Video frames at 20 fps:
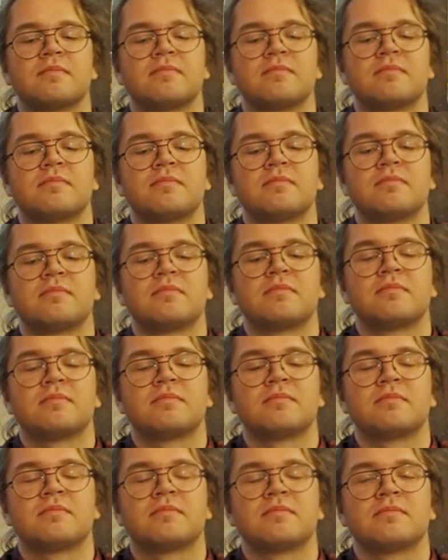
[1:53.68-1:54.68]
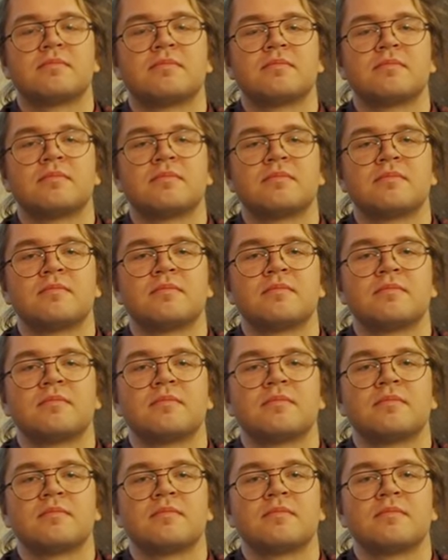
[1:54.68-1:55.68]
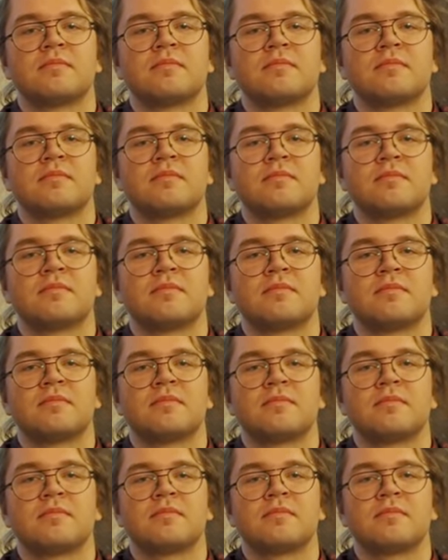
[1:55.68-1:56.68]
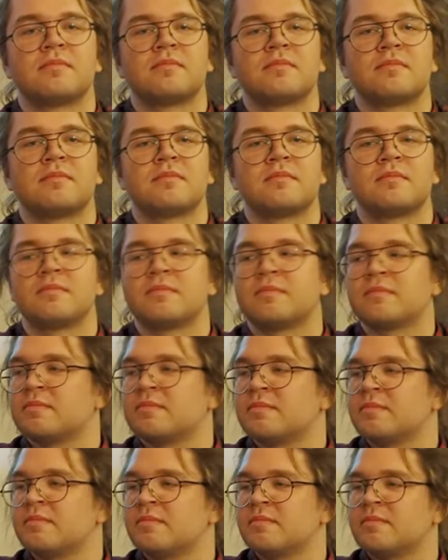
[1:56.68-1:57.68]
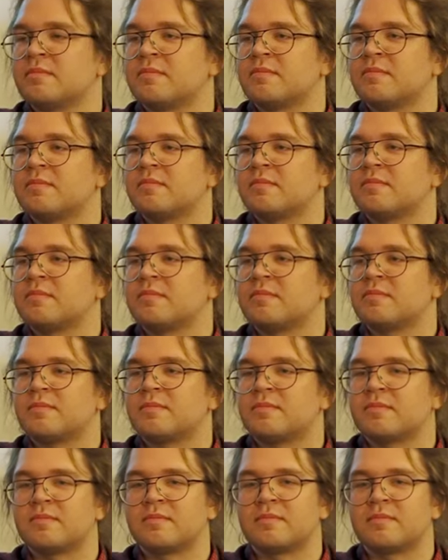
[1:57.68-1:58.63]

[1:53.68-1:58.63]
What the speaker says: (silent)